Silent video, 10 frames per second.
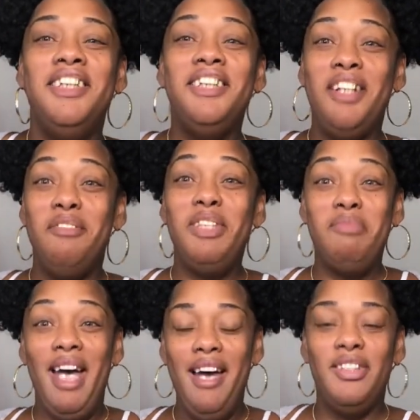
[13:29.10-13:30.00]
come to
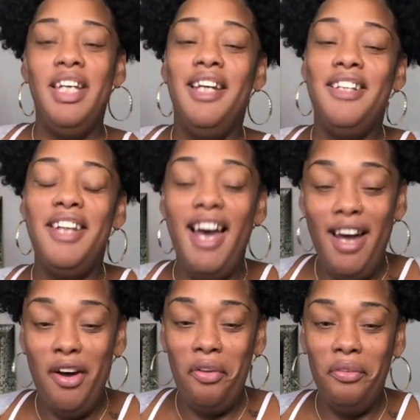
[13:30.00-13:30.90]
my house.
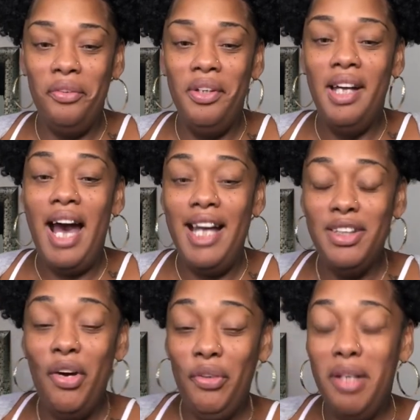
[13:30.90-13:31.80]
Now, I
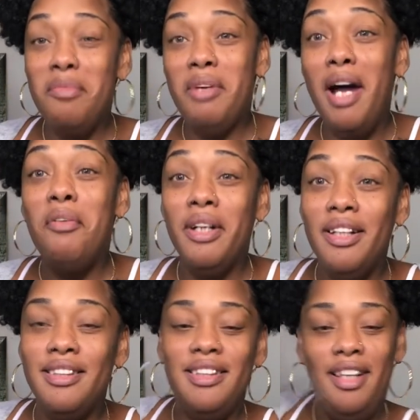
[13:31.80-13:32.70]
told him where I
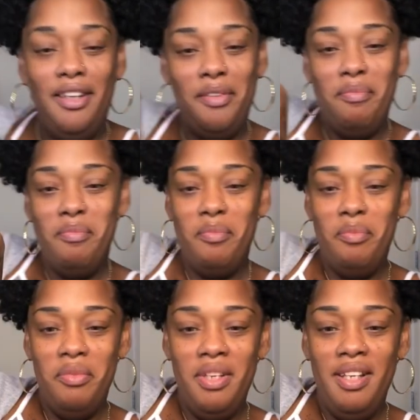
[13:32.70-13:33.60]
worked, y'all.
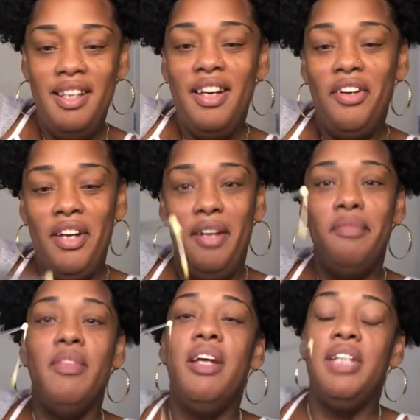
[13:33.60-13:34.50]
Okay,
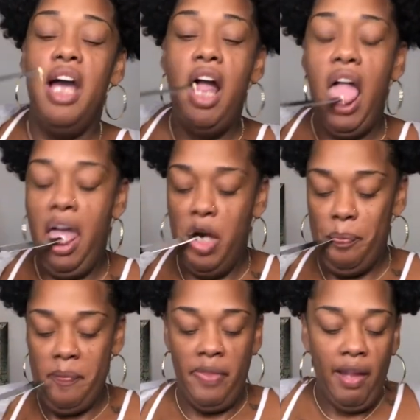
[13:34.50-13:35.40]
now,
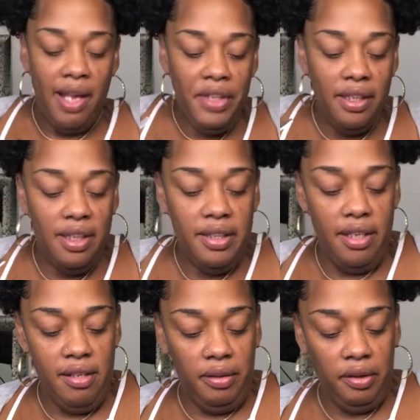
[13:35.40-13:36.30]
I think the
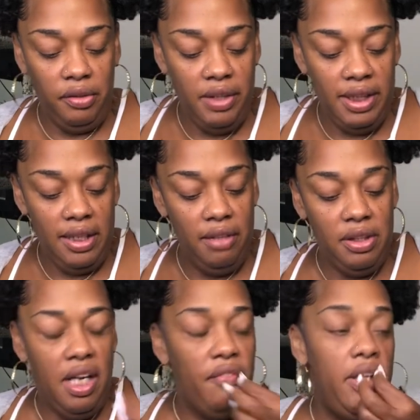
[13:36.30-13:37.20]
next day I was
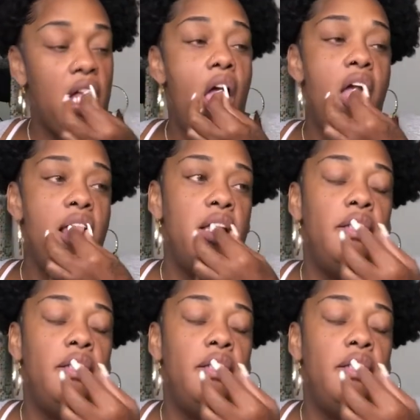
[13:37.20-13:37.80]
like feeling like